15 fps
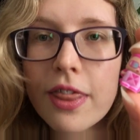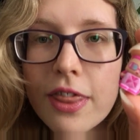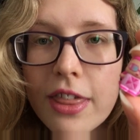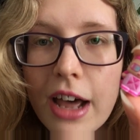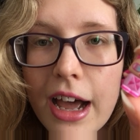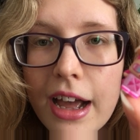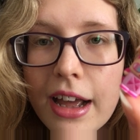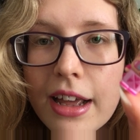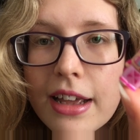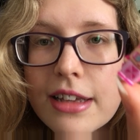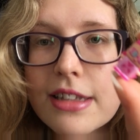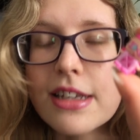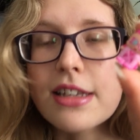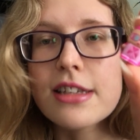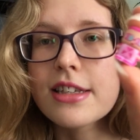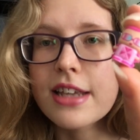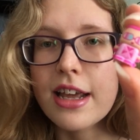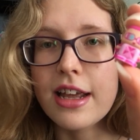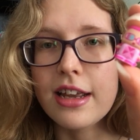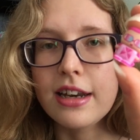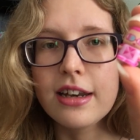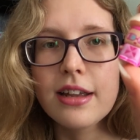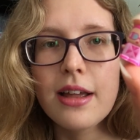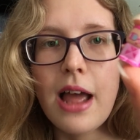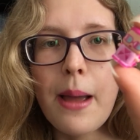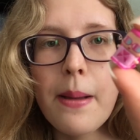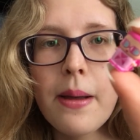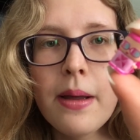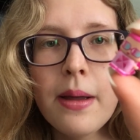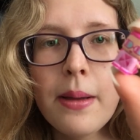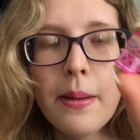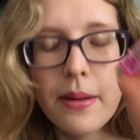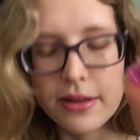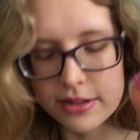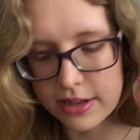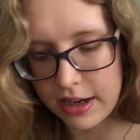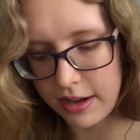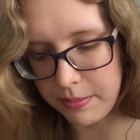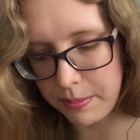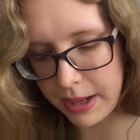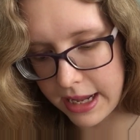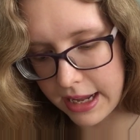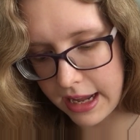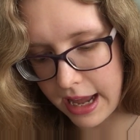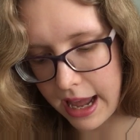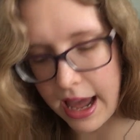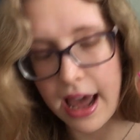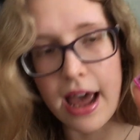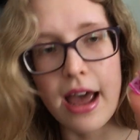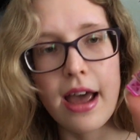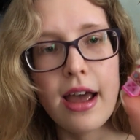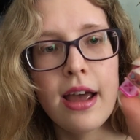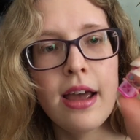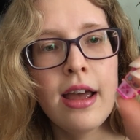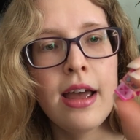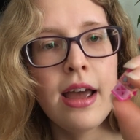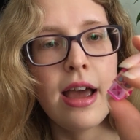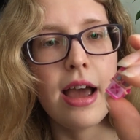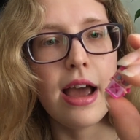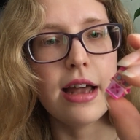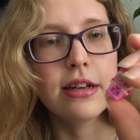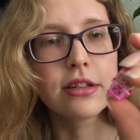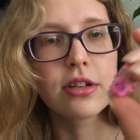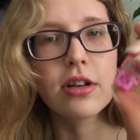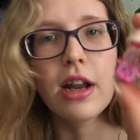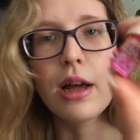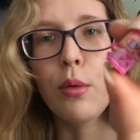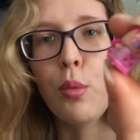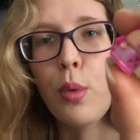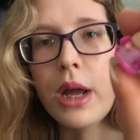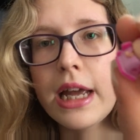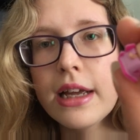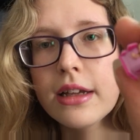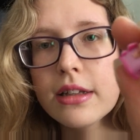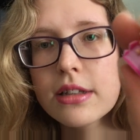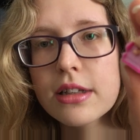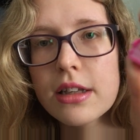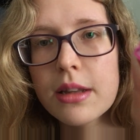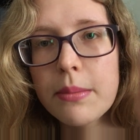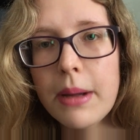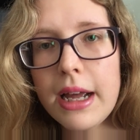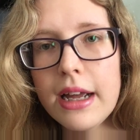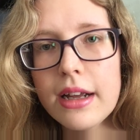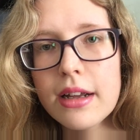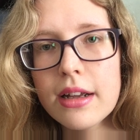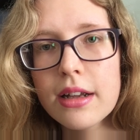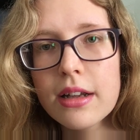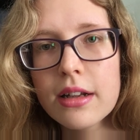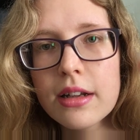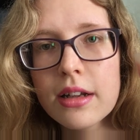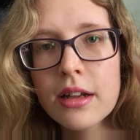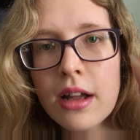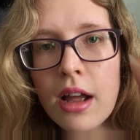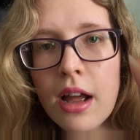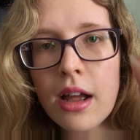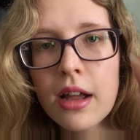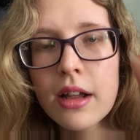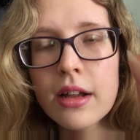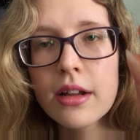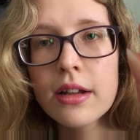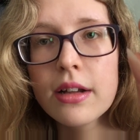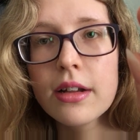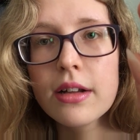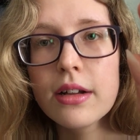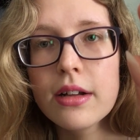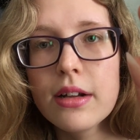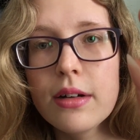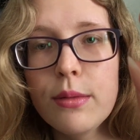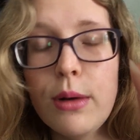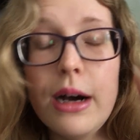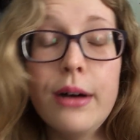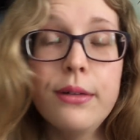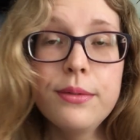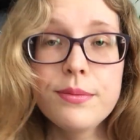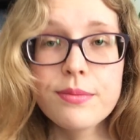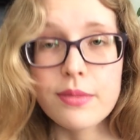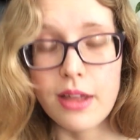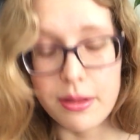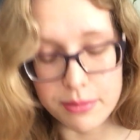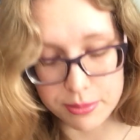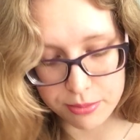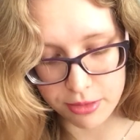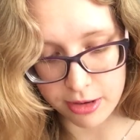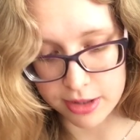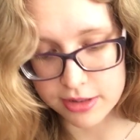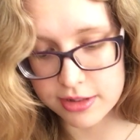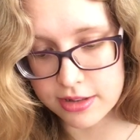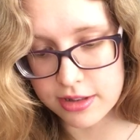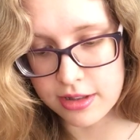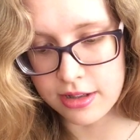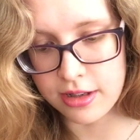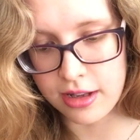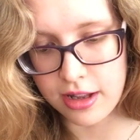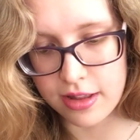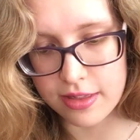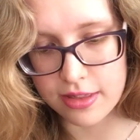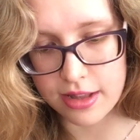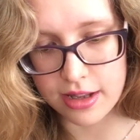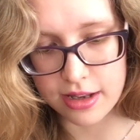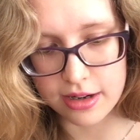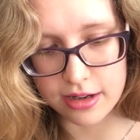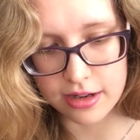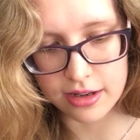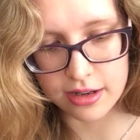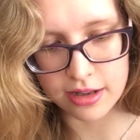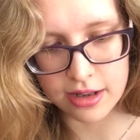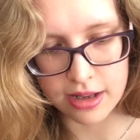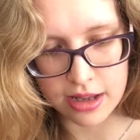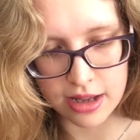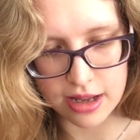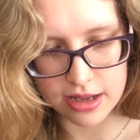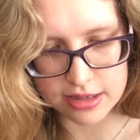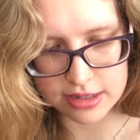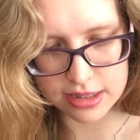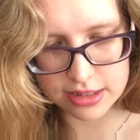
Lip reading: That is insane. It's going to have pink hair and it's got like wings at the back. Wow. I'm impressed. And then, is